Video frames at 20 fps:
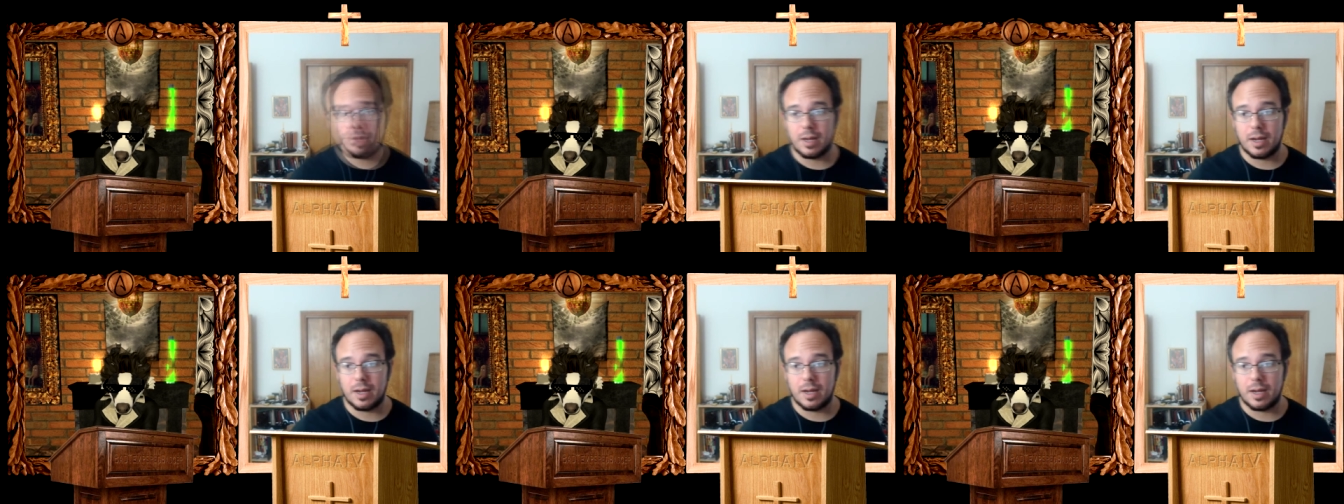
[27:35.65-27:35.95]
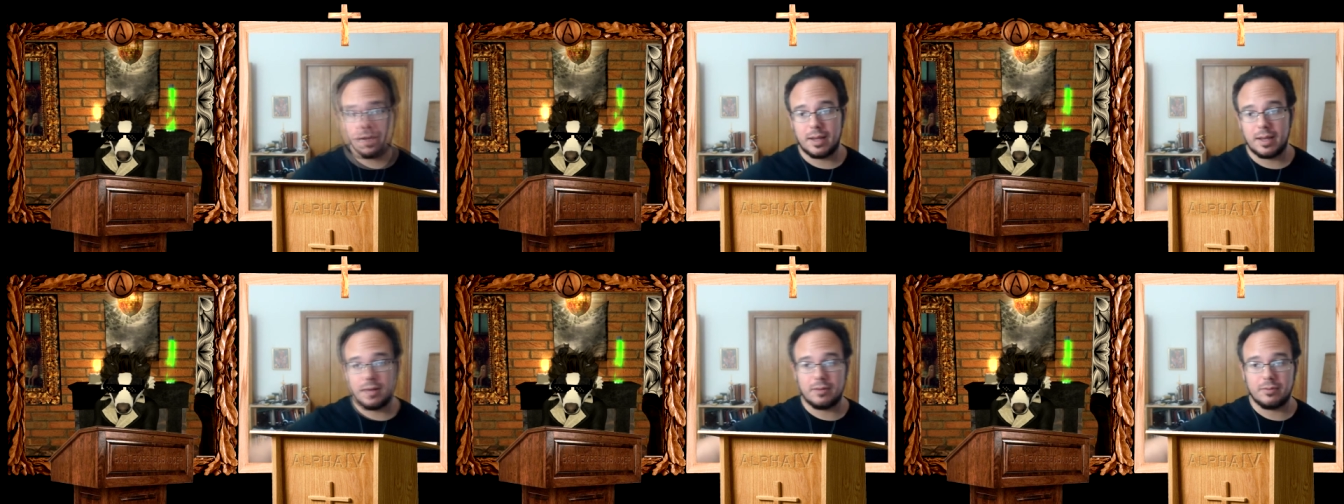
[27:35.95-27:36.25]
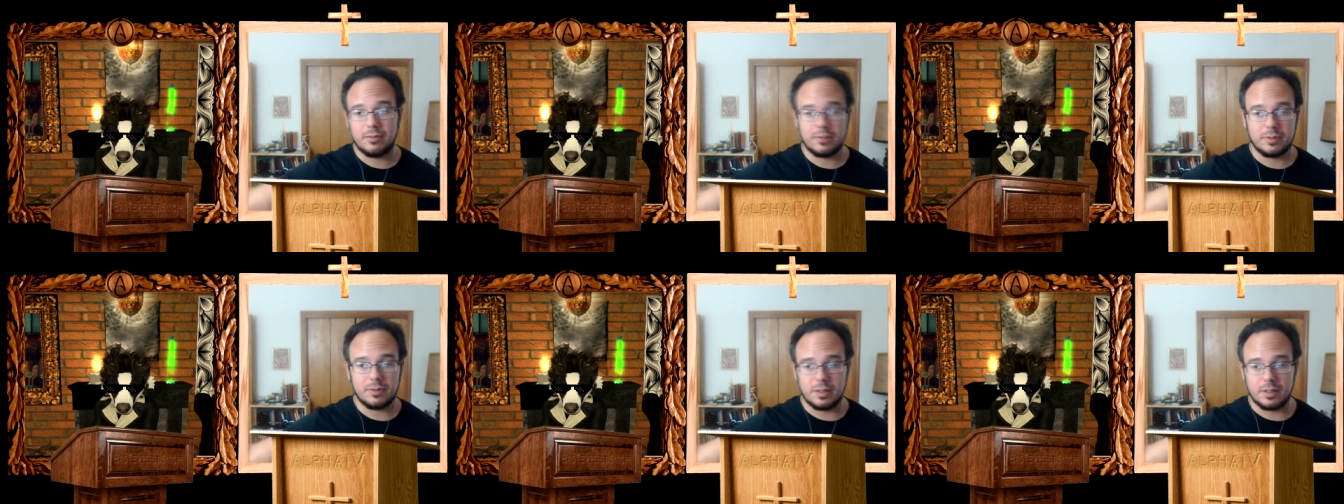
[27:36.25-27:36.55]
I
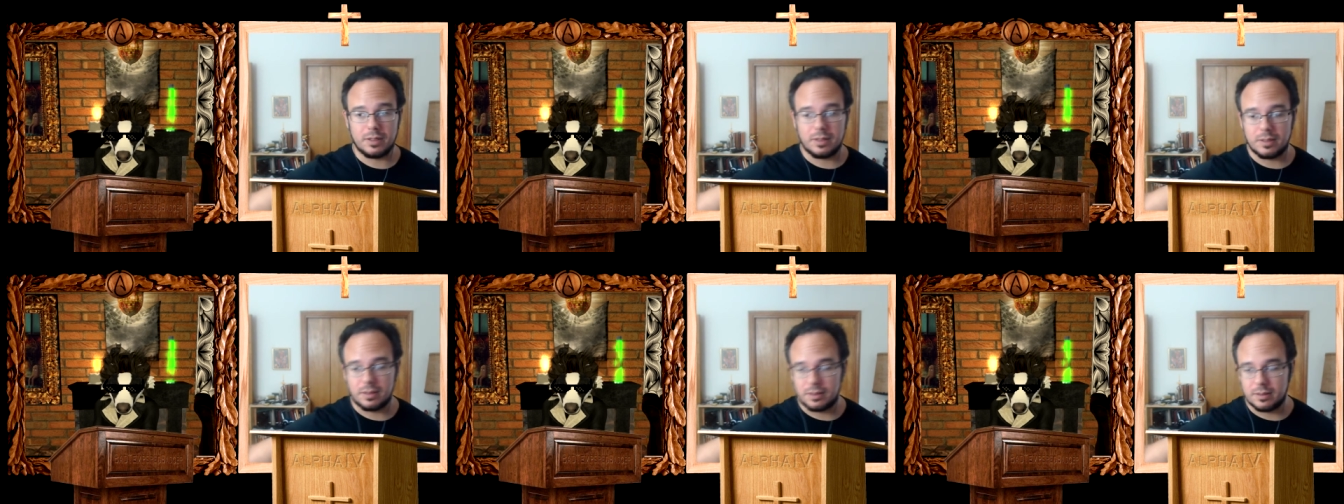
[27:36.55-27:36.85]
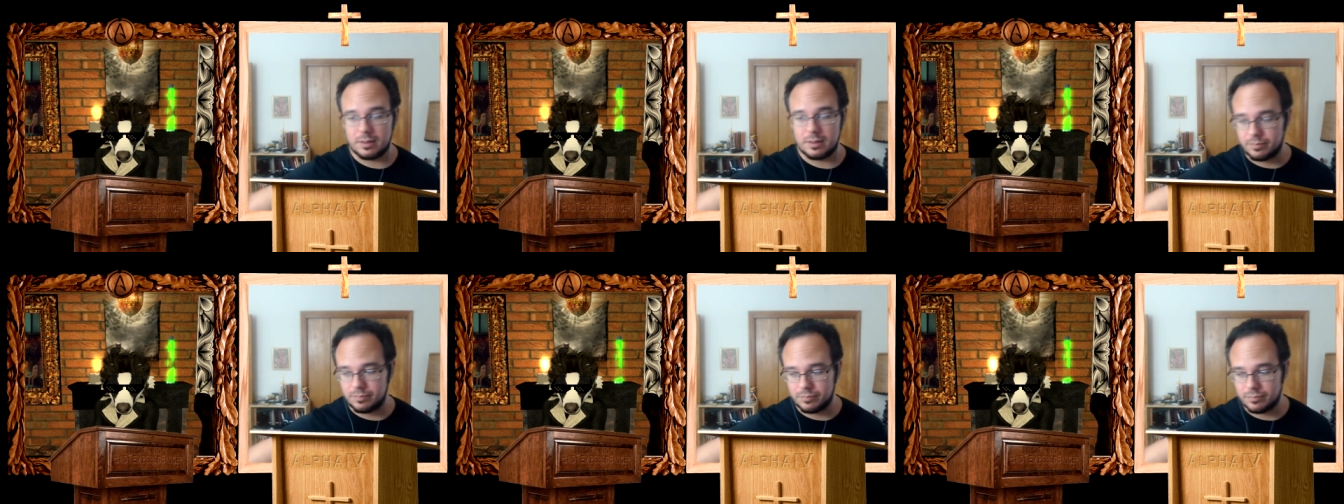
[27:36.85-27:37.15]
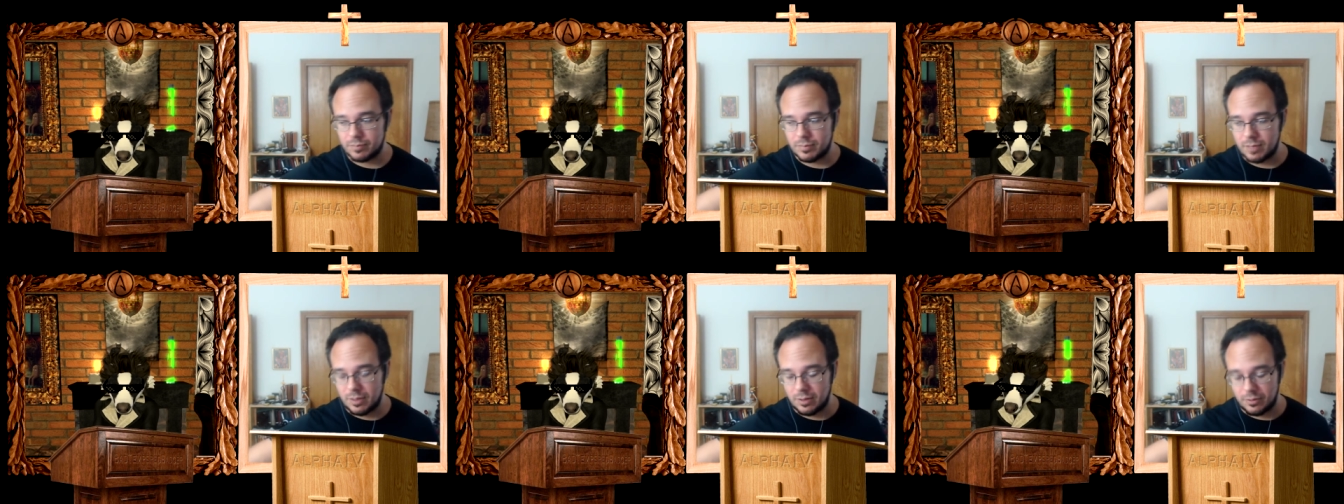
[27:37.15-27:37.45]
have a
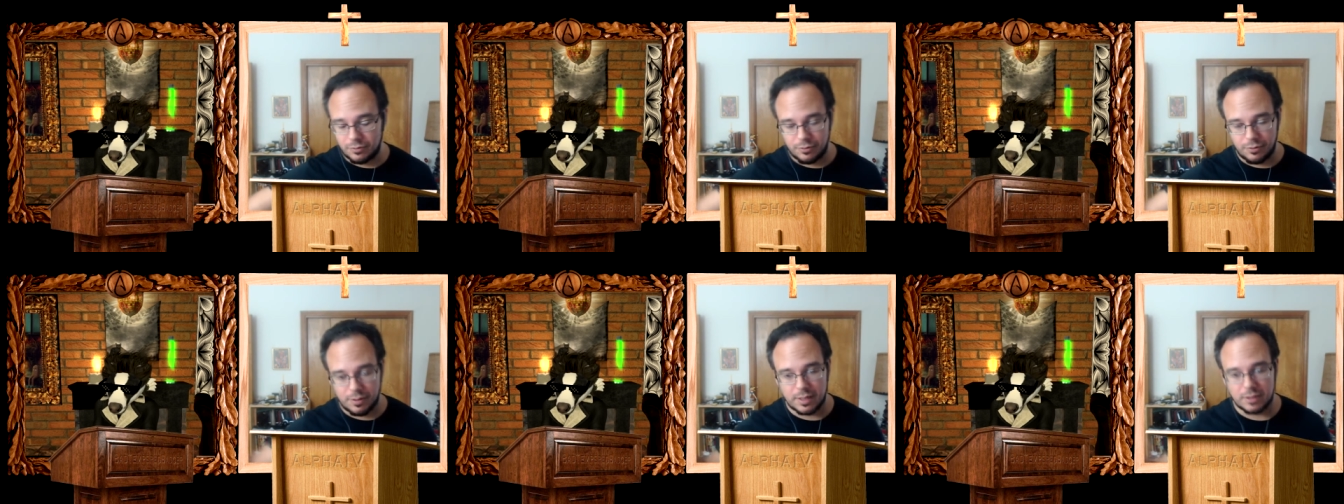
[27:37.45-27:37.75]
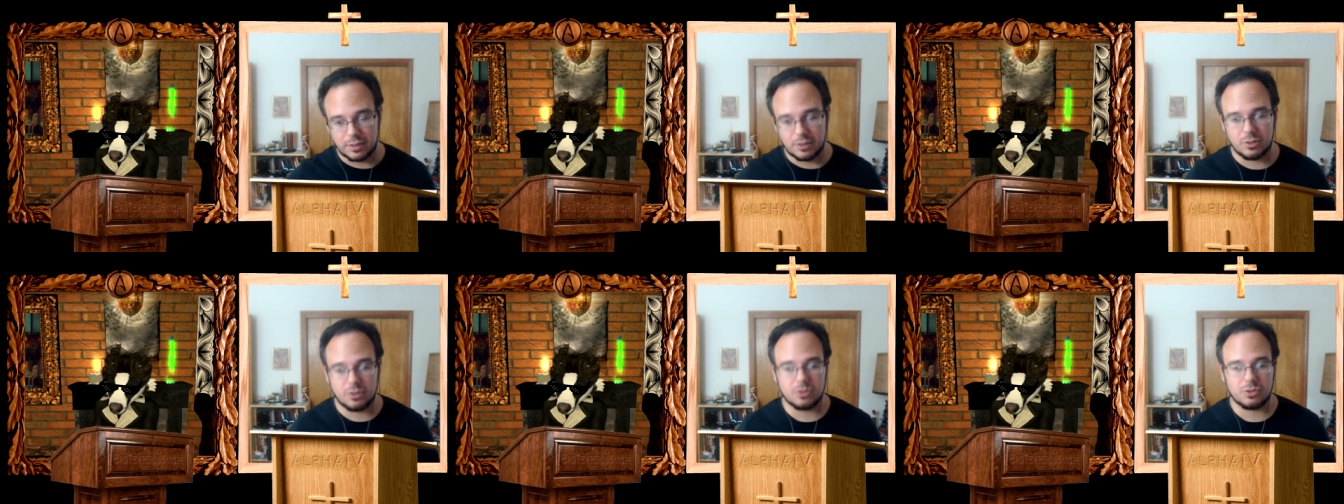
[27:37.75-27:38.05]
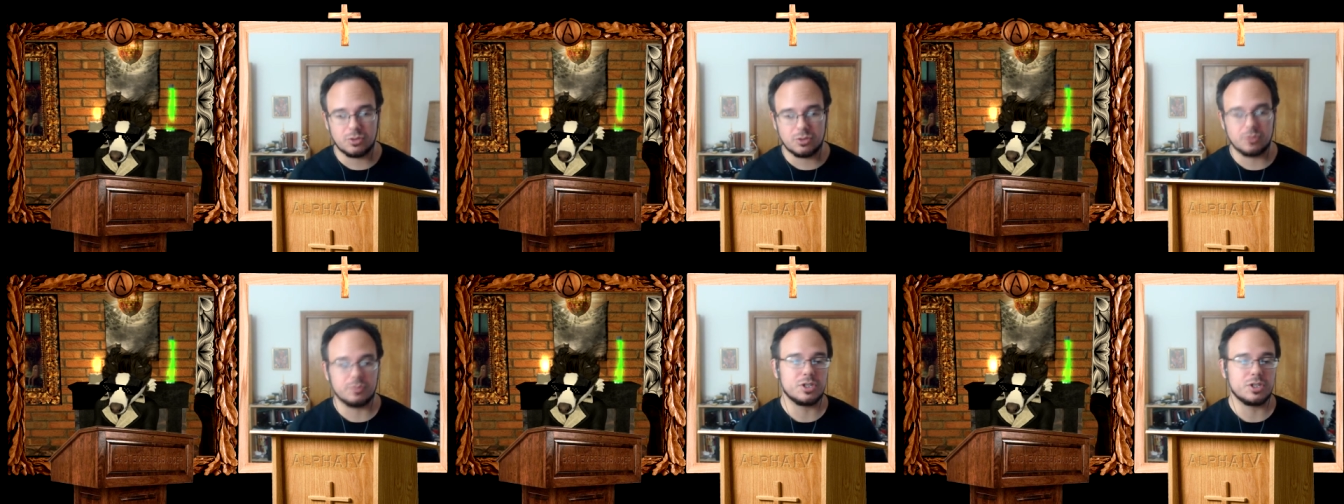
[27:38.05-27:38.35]
friend
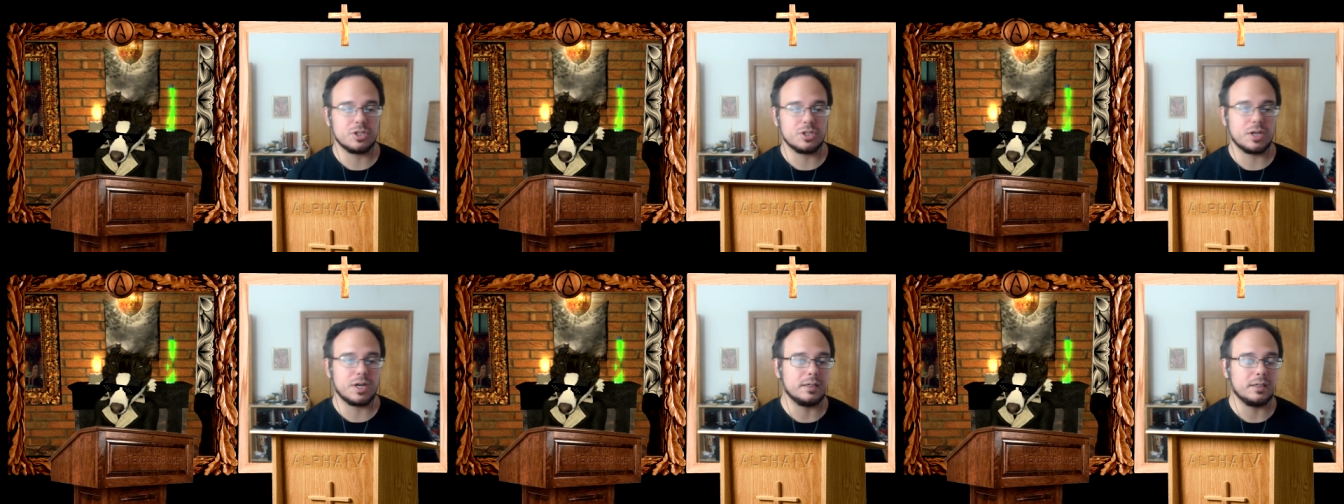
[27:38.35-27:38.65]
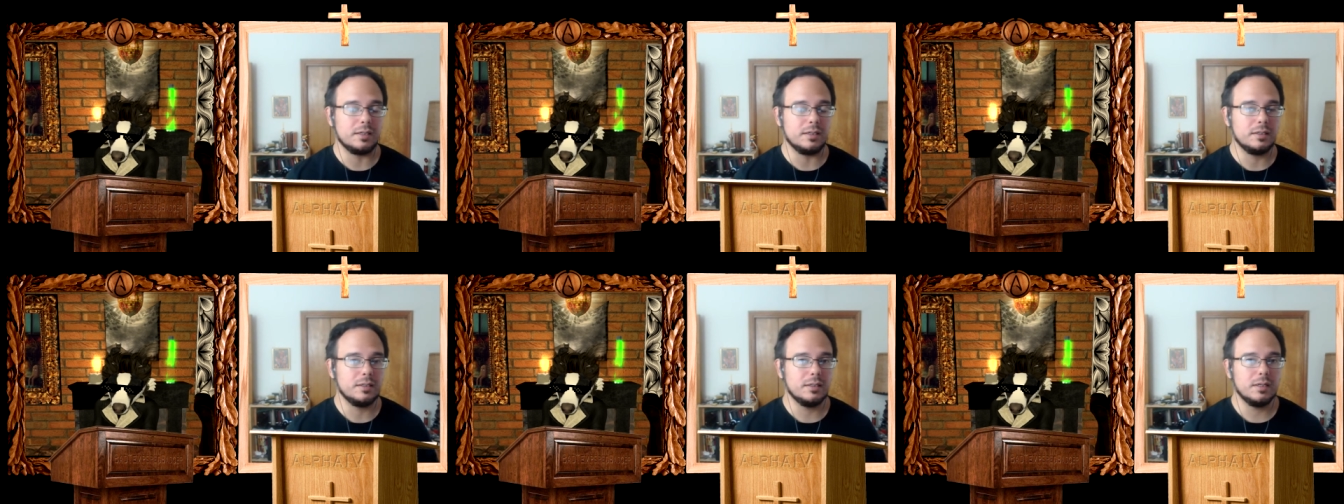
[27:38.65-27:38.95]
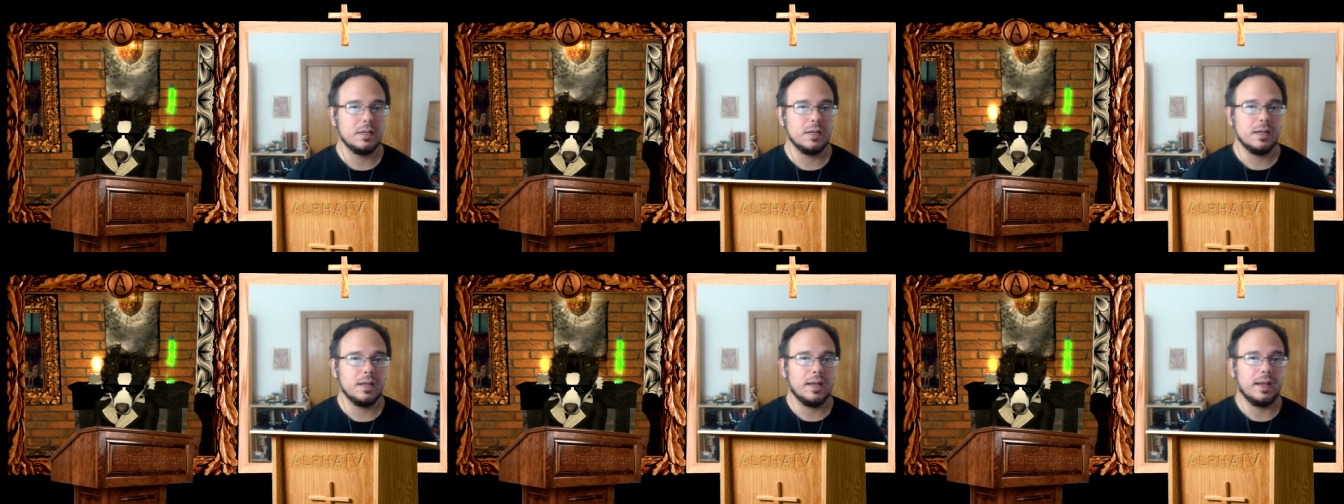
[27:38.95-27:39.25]
who's from China,
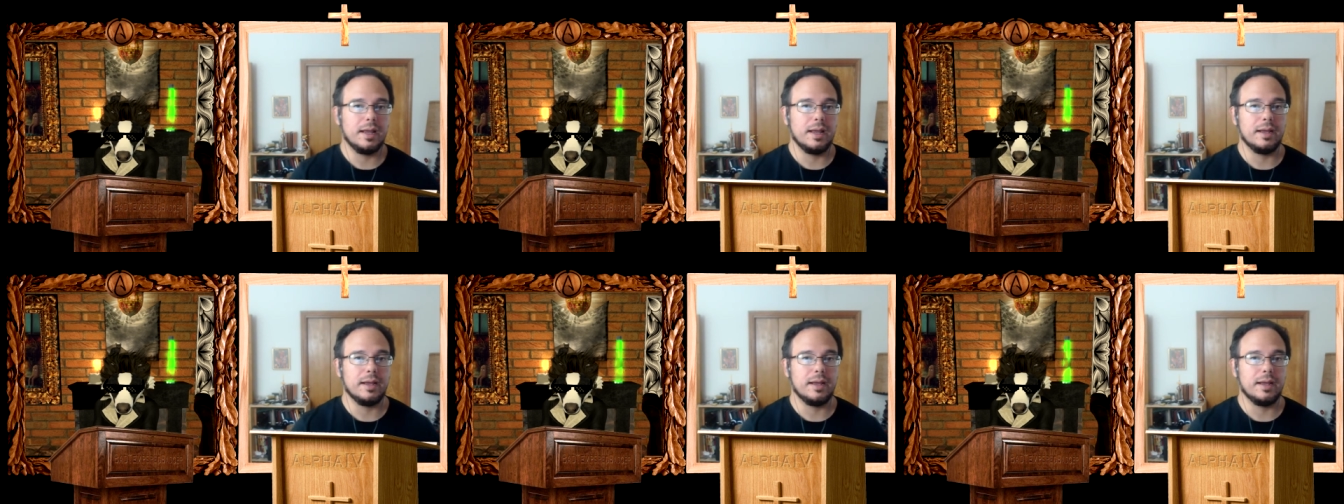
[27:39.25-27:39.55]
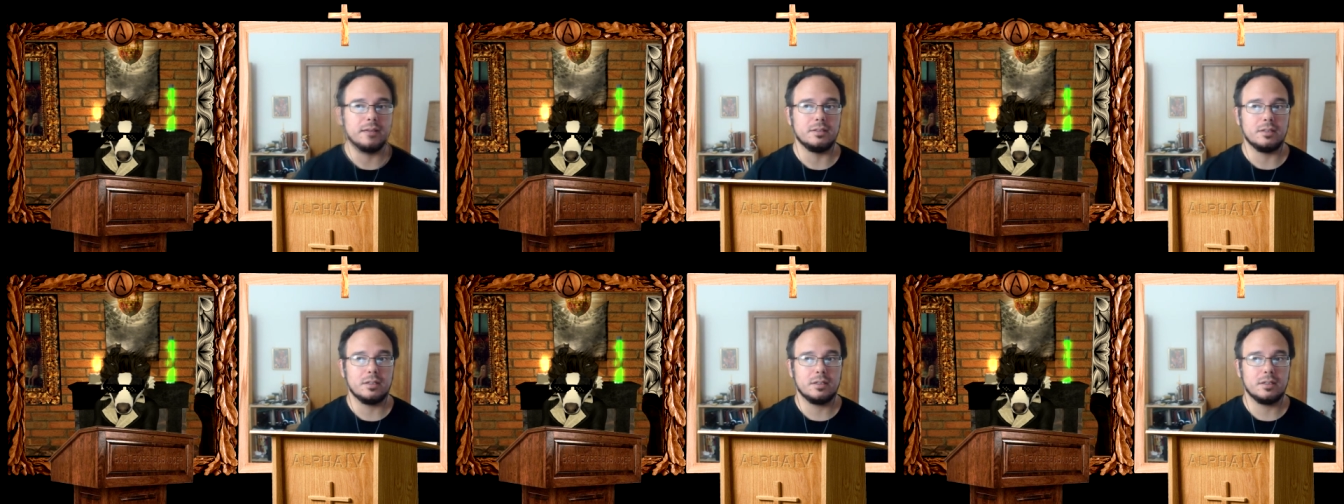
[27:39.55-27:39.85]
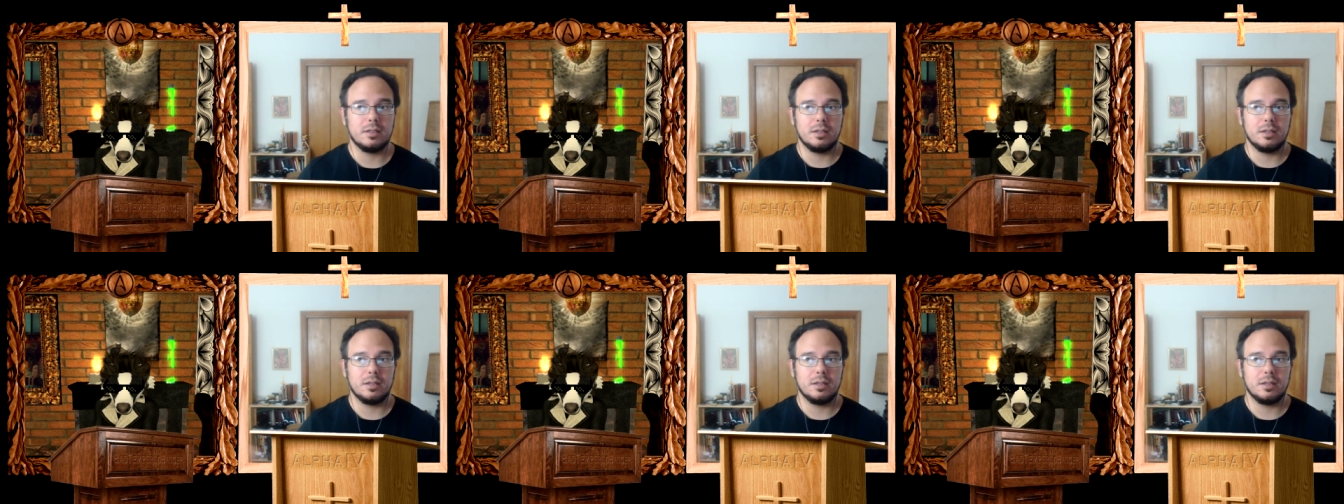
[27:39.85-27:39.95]
and